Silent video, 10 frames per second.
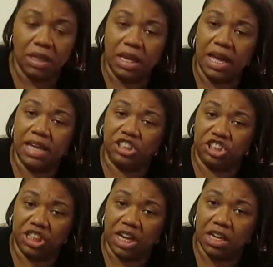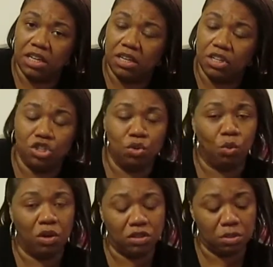And Shay, you
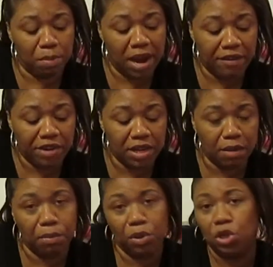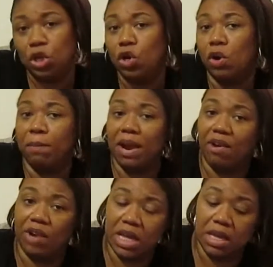want to marry him, but you're
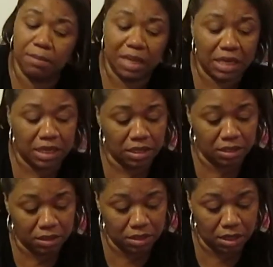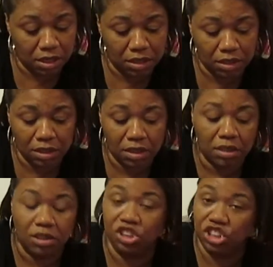marrying him and his son.
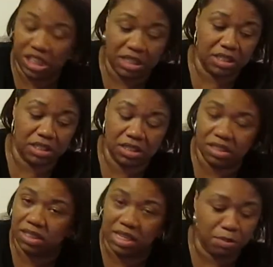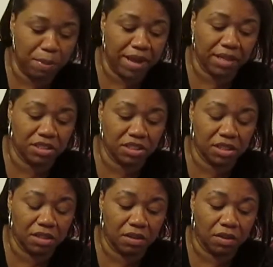Genius. That's package
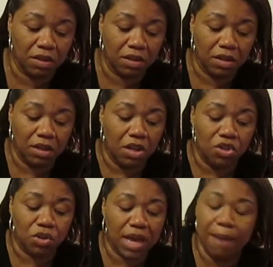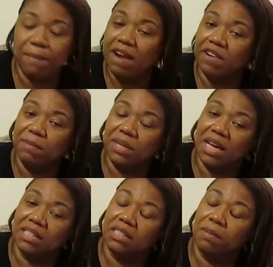deal. You can't marry him and
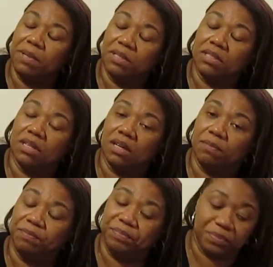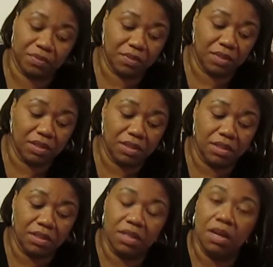not accept his son.
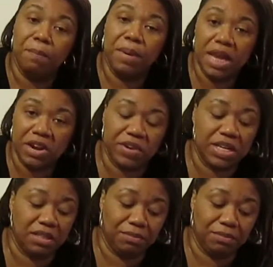Period.